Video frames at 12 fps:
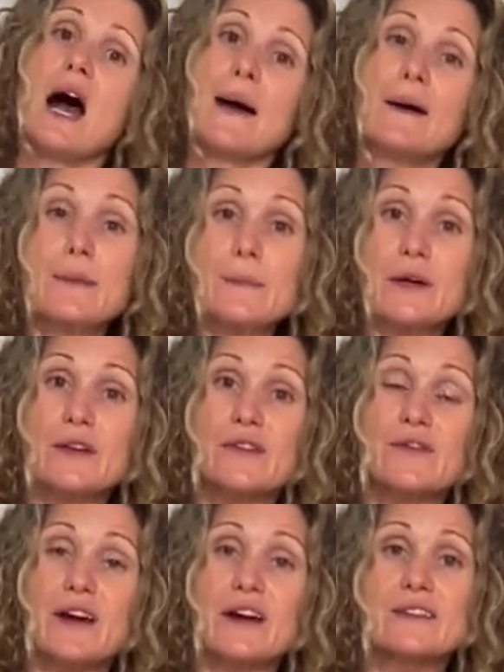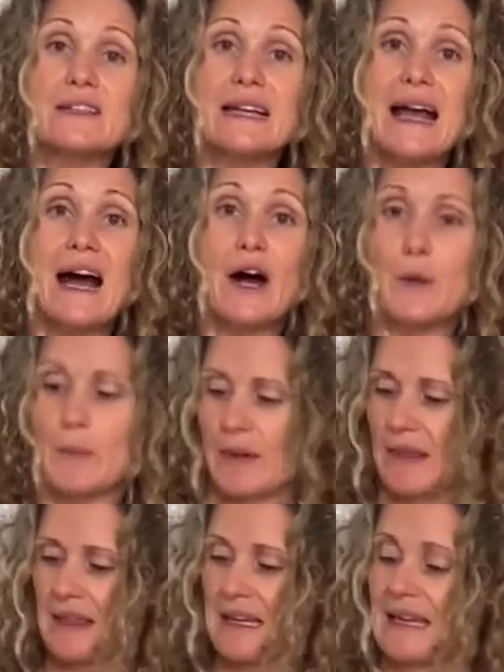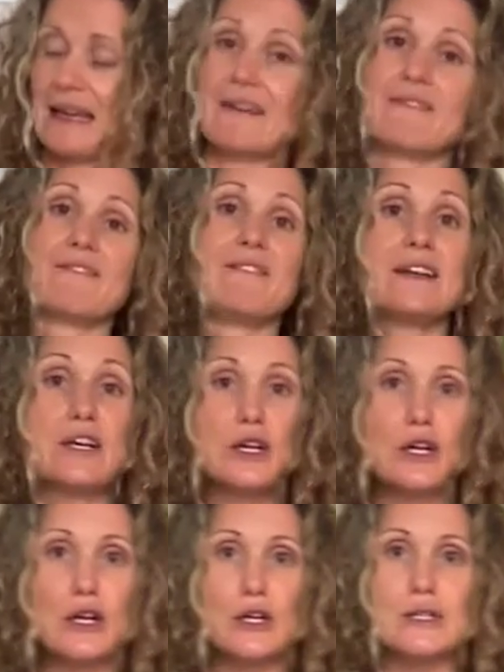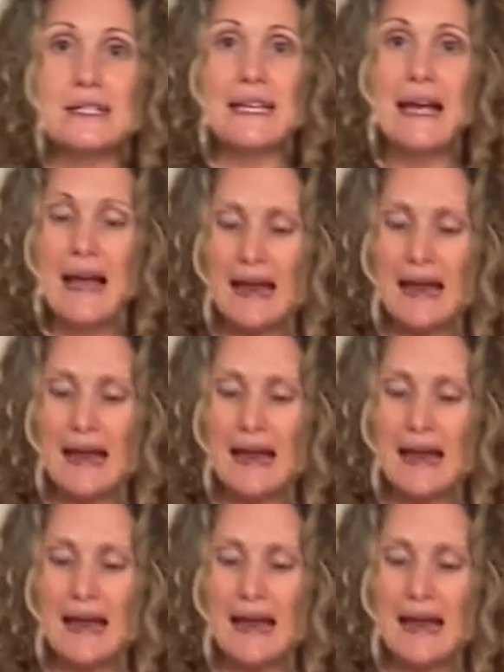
Uh, an emulsifier is gonna help the vinegars,